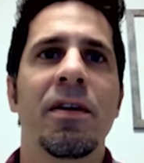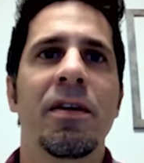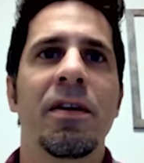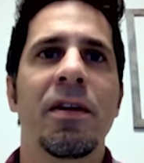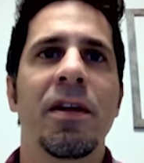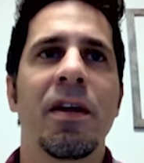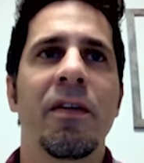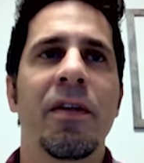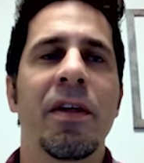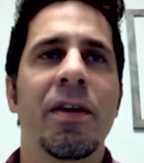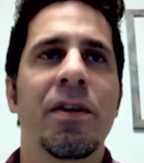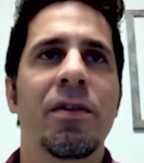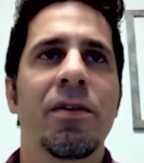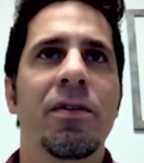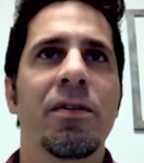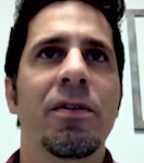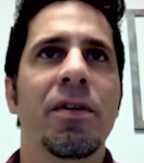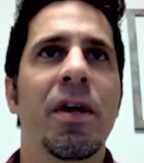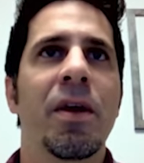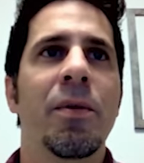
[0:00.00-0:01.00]
And then
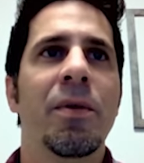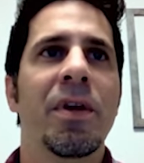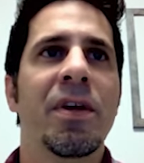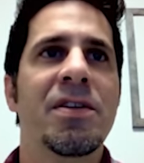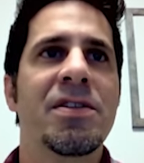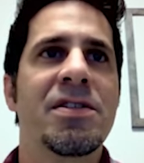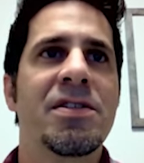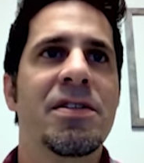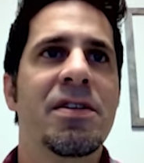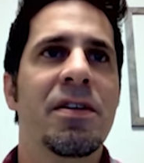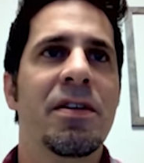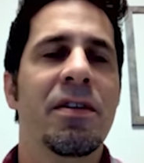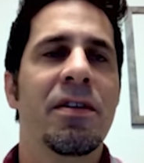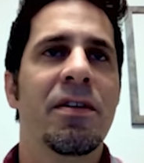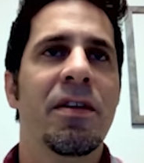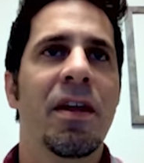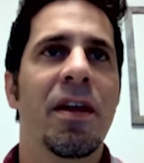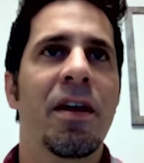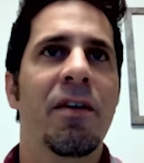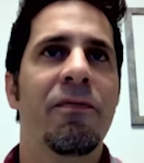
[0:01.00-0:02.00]
you'll notice
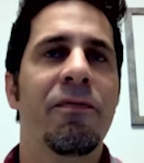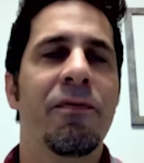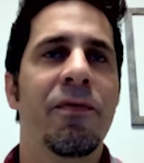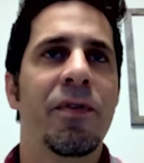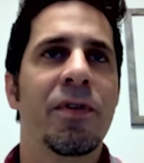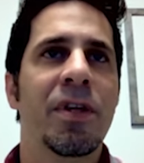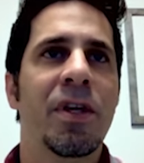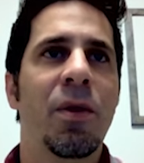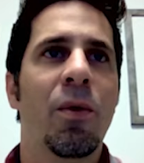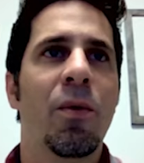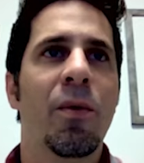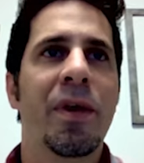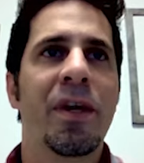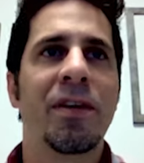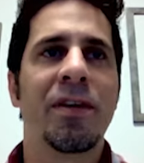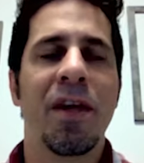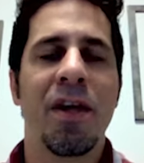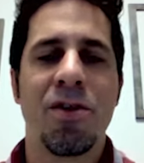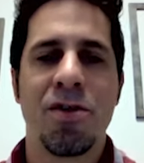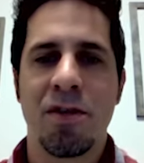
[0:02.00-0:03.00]
for the
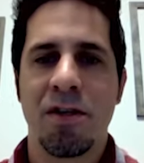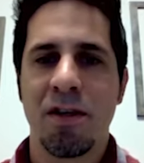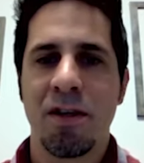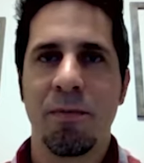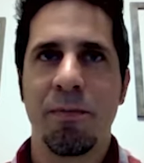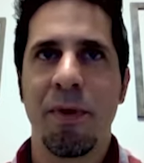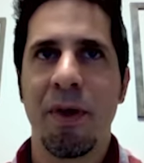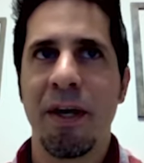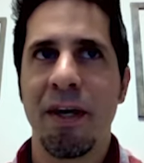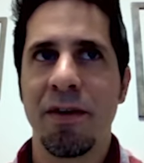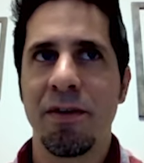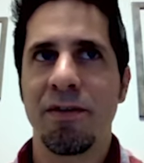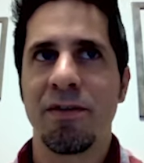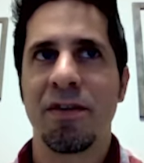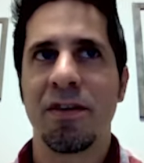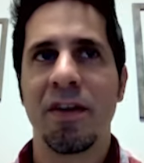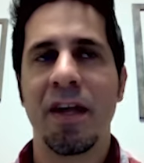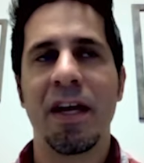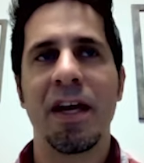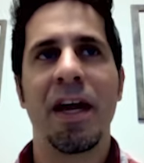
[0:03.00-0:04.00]
orientation of the bike, you'll
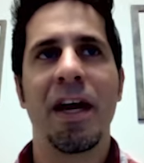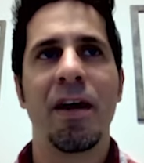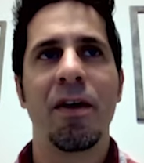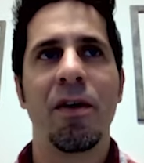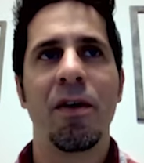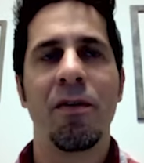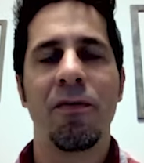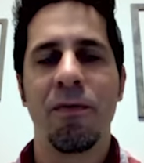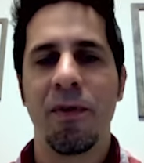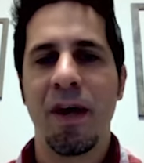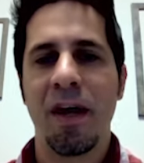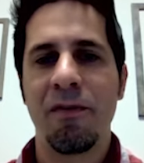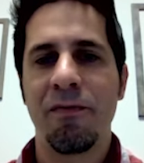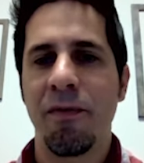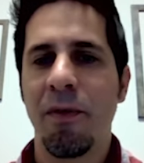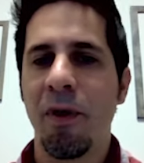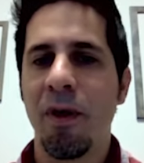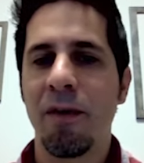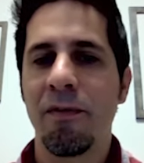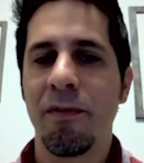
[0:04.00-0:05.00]
see that arrow for
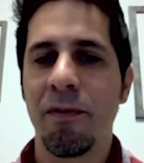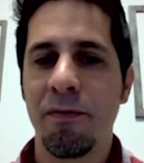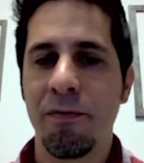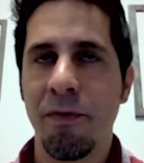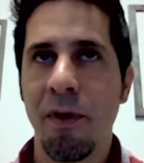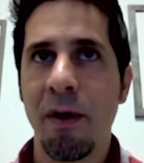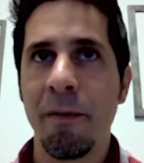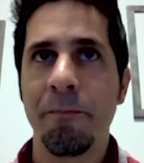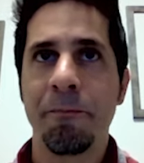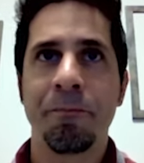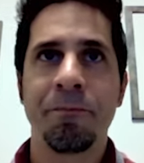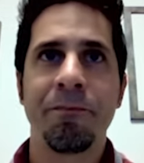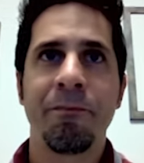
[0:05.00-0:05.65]
FR for front,